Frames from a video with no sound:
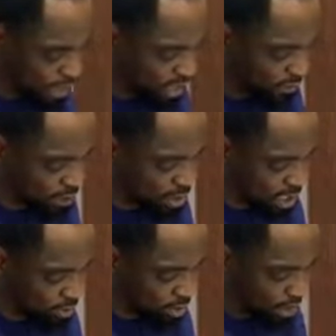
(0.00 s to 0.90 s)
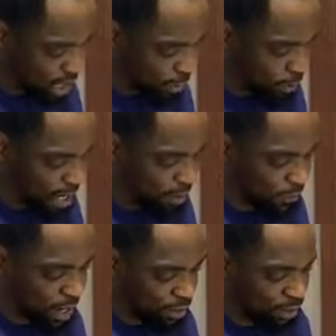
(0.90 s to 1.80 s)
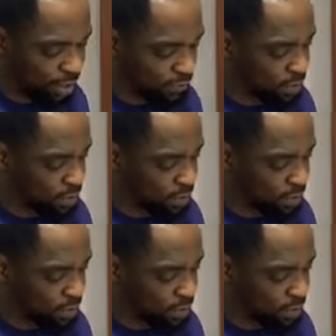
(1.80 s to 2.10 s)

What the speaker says: beneficiary apply for another